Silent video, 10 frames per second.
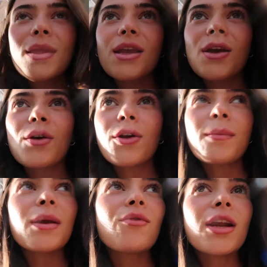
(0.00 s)
I'm gonna
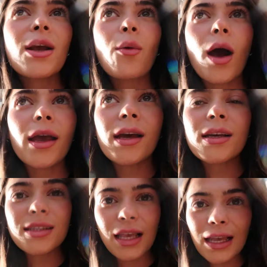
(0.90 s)
be really quiet
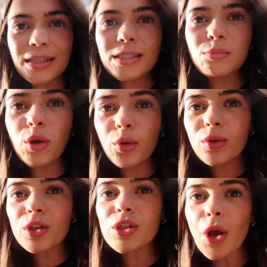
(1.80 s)
because they get
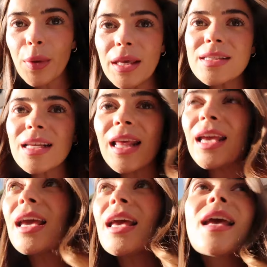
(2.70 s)
spooked so
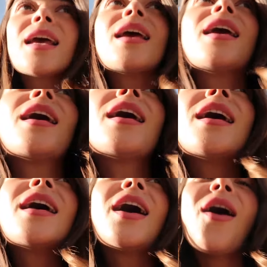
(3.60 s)
easily.
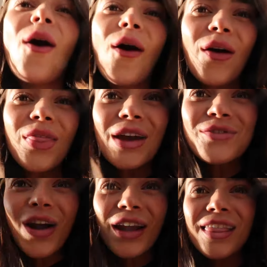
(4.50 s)
Oh, they're
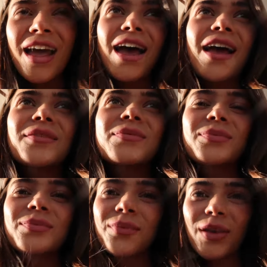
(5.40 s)
right
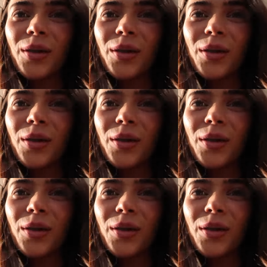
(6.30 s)
there.